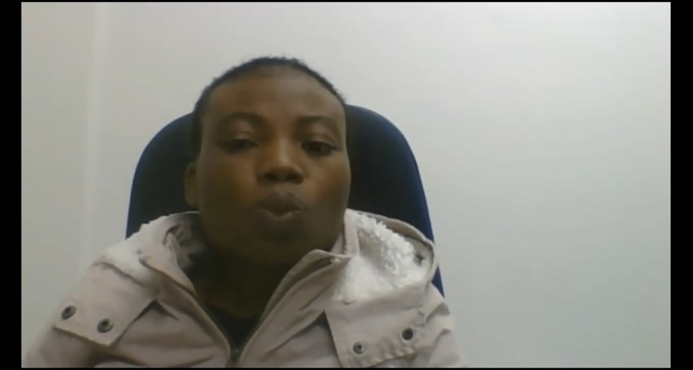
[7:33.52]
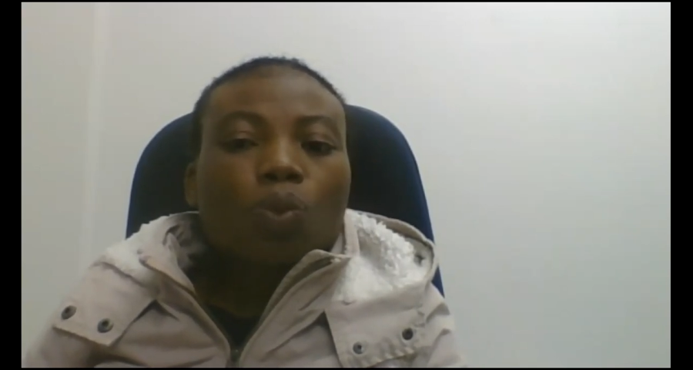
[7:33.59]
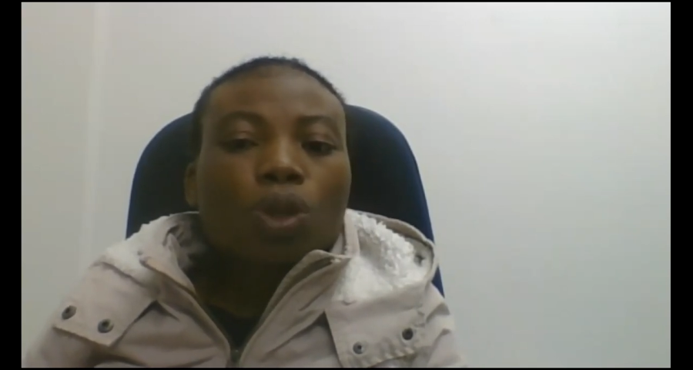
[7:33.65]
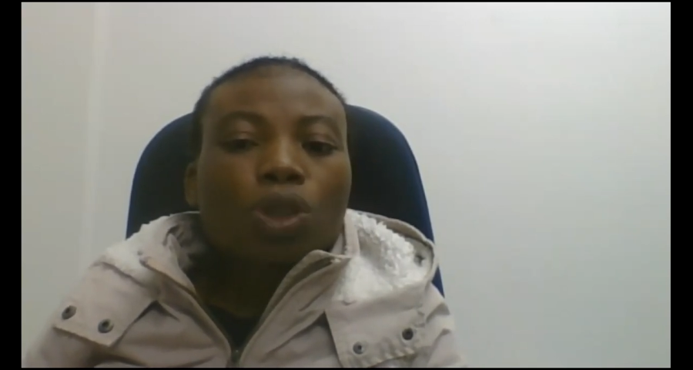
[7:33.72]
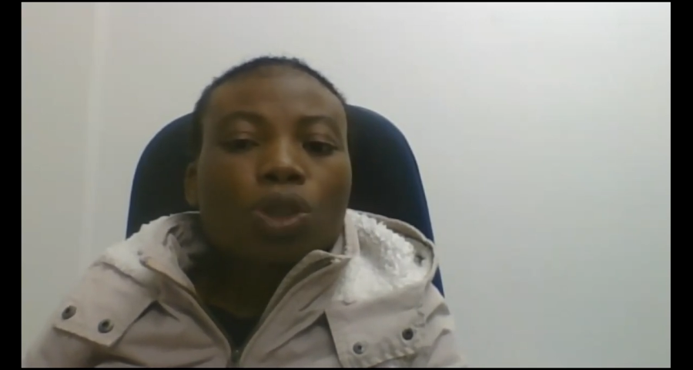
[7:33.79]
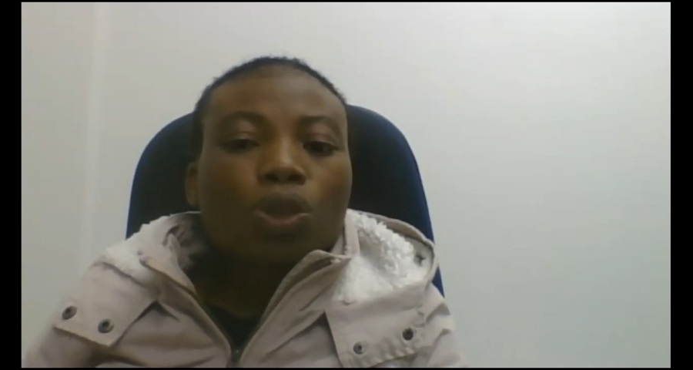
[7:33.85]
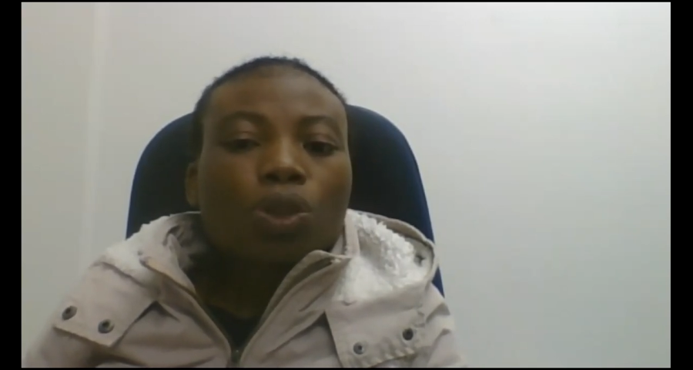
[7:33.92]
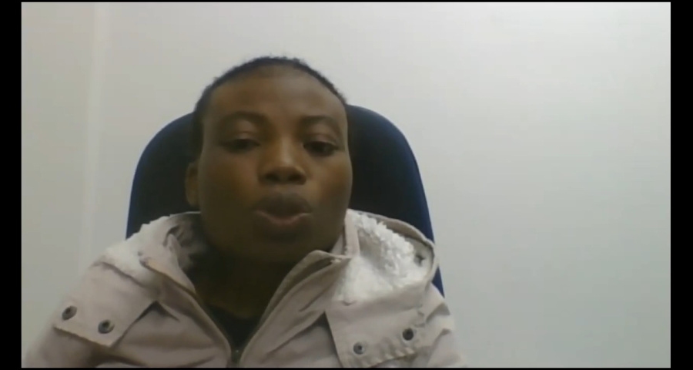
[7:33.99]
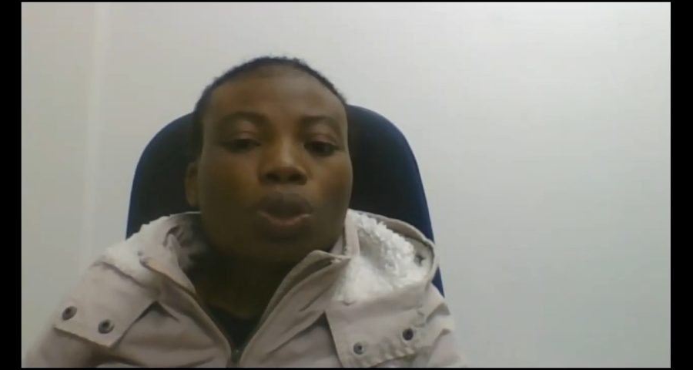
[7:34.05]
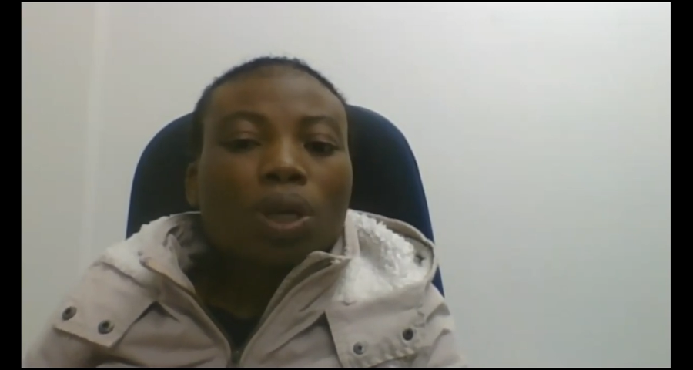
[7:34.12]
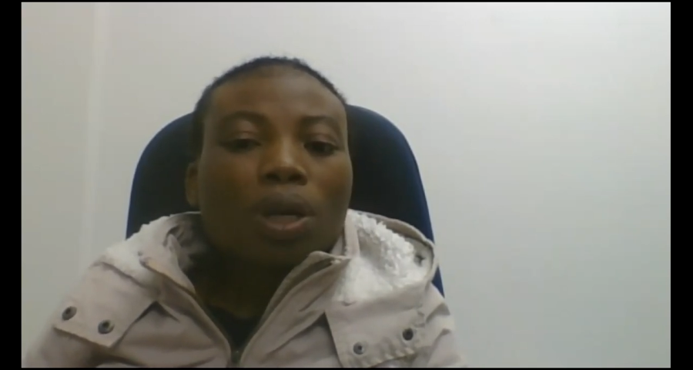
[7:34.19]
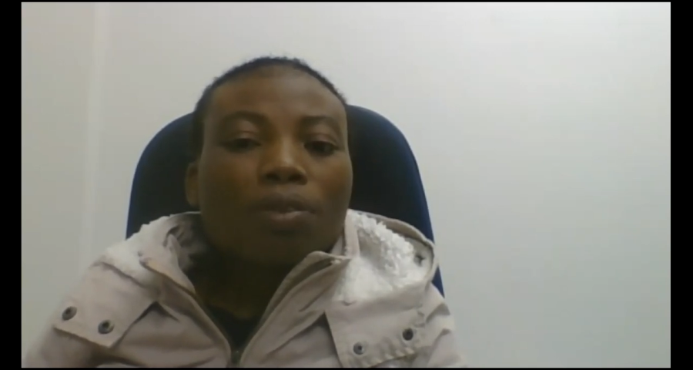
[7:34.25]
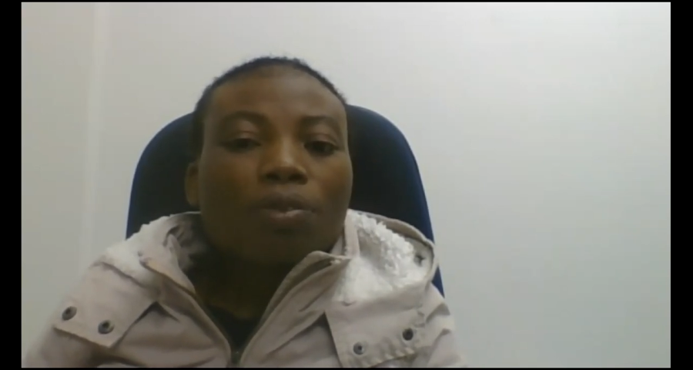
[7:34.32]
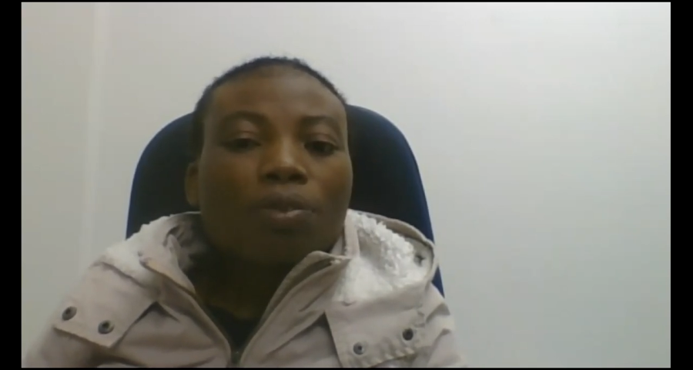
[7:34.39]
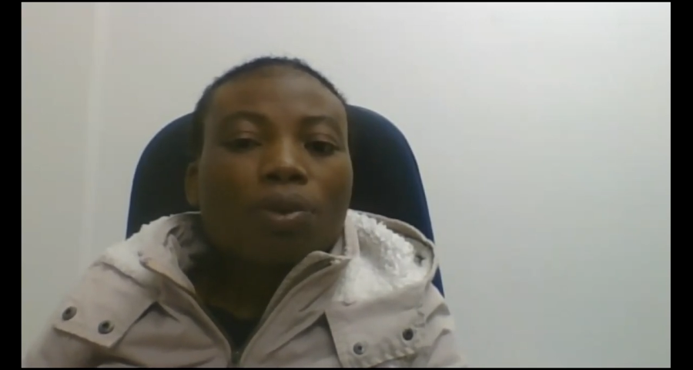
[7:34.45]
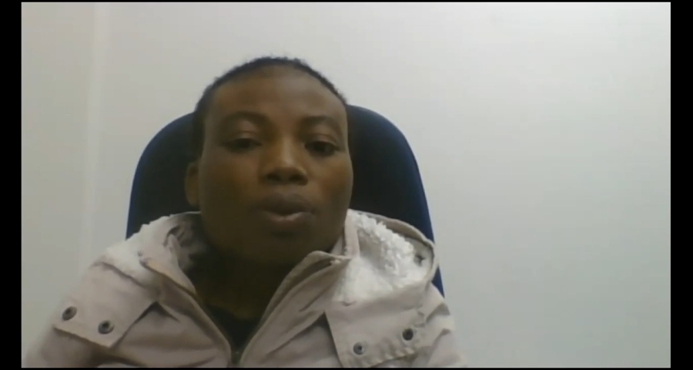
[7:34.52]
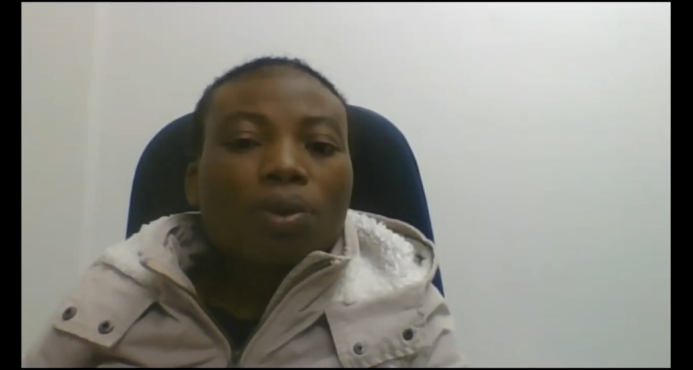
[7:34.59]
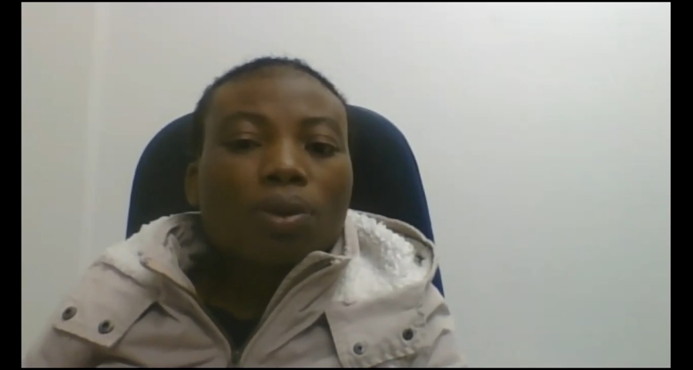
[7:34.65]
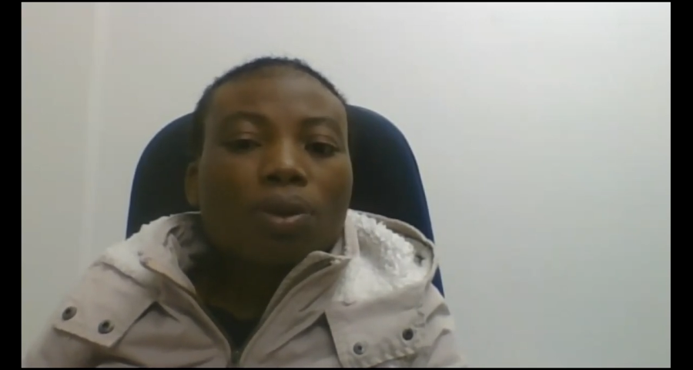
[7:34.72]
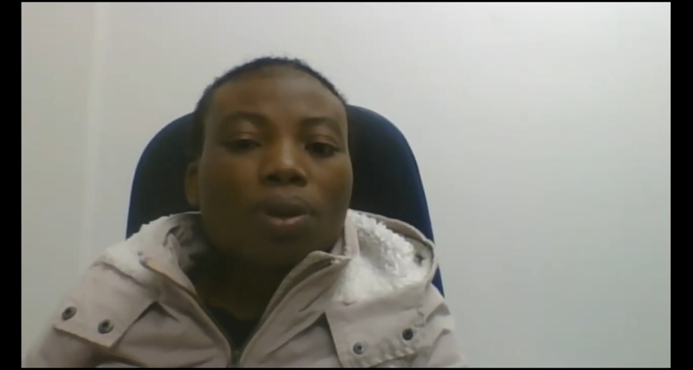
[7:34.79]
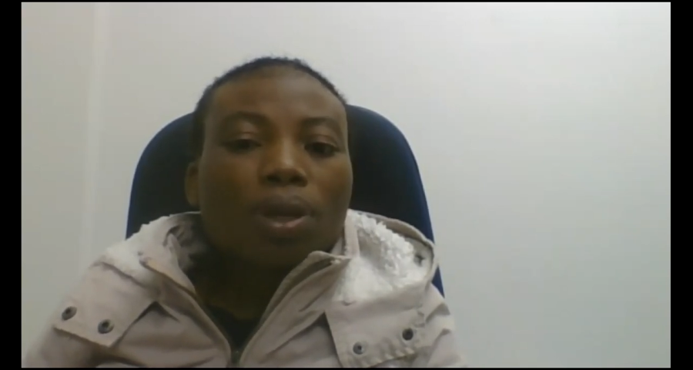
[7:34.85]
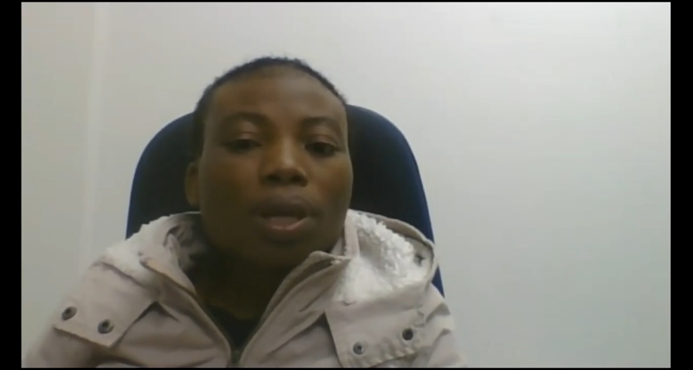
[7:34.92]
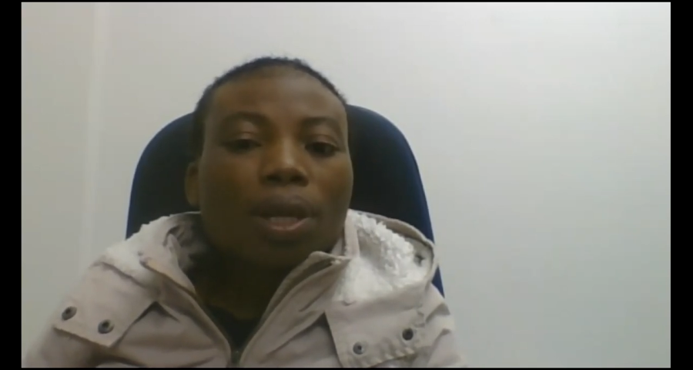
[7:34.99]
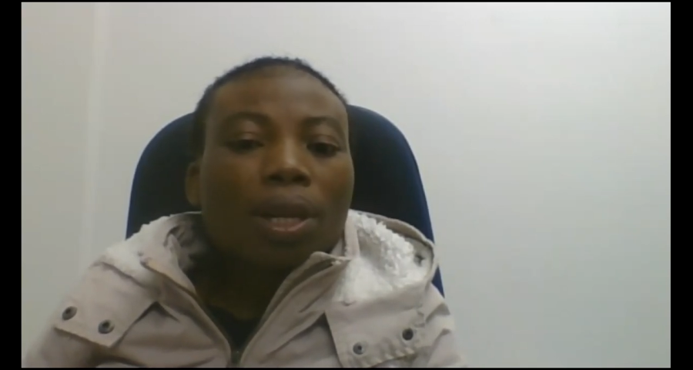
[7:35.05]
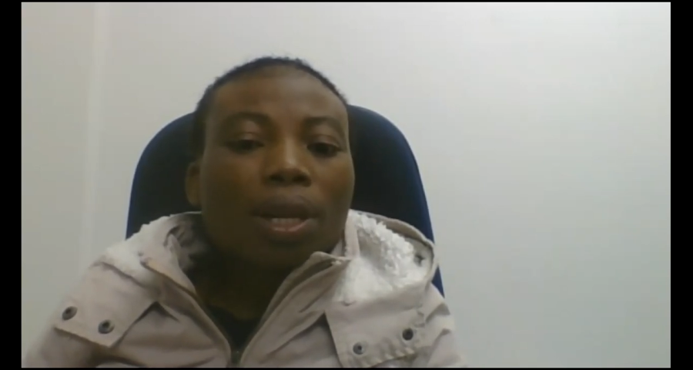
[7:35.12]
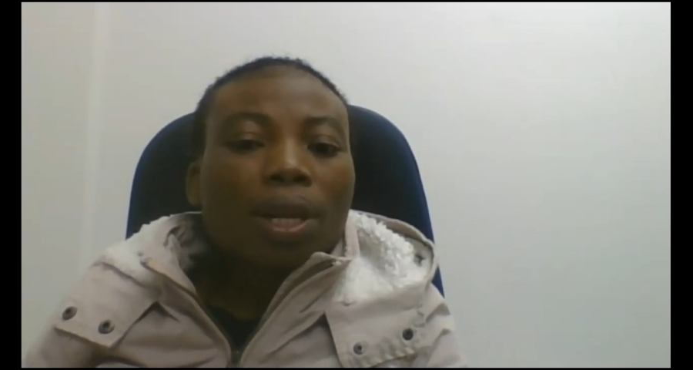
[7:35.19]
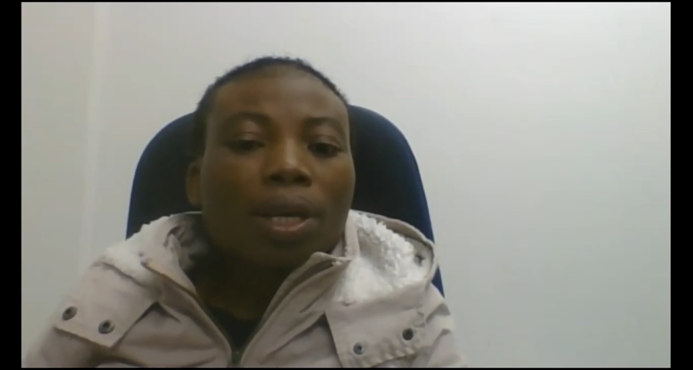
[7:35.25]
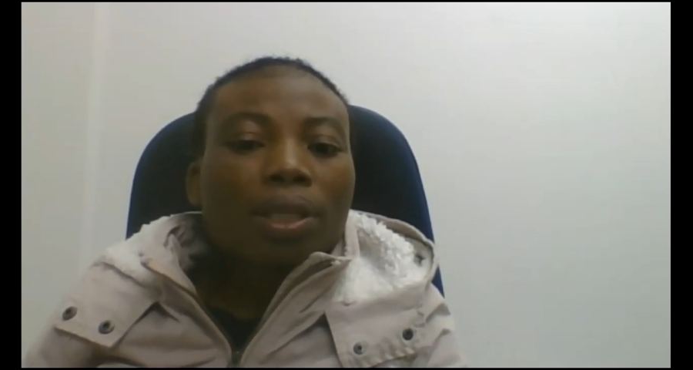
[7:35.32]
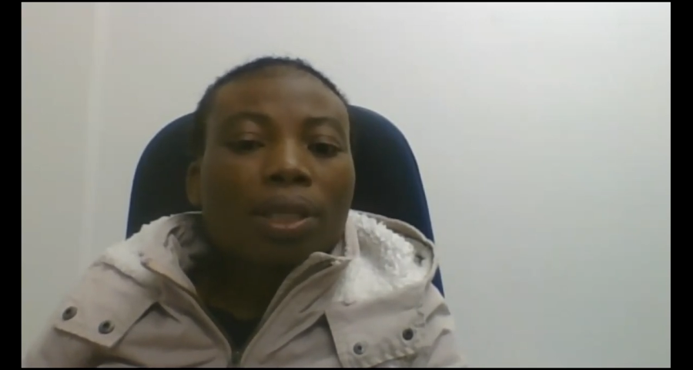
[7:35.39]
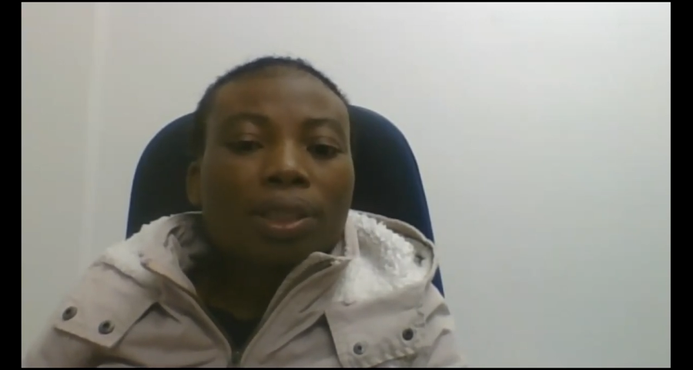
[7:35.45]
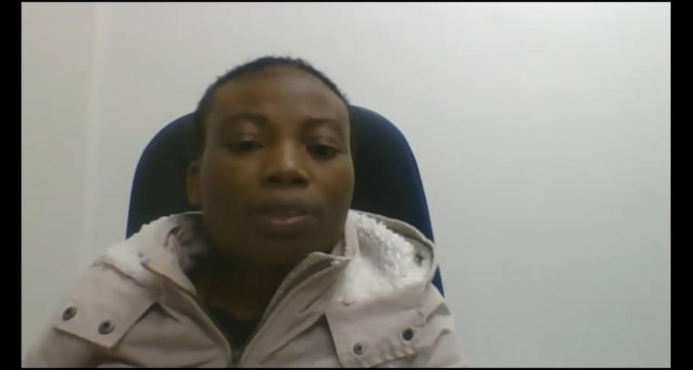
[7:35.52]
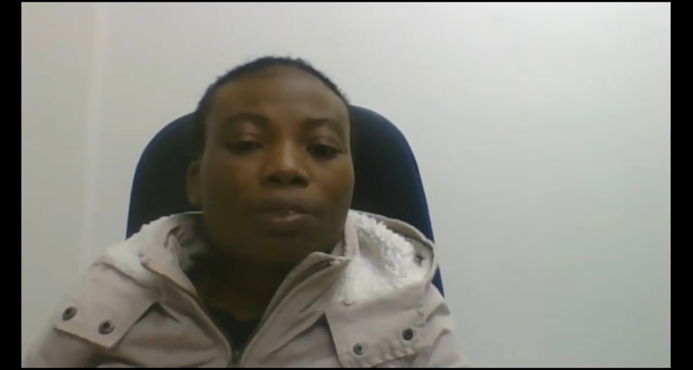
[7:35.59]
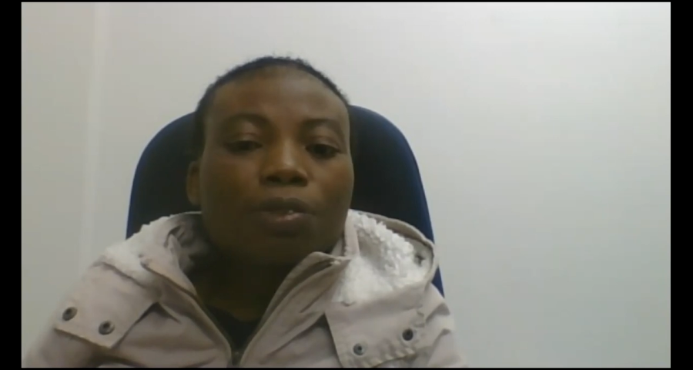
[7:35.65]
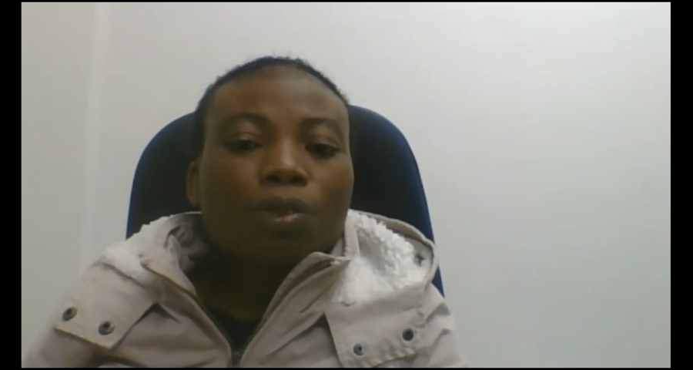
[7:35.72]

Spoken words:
what you have learned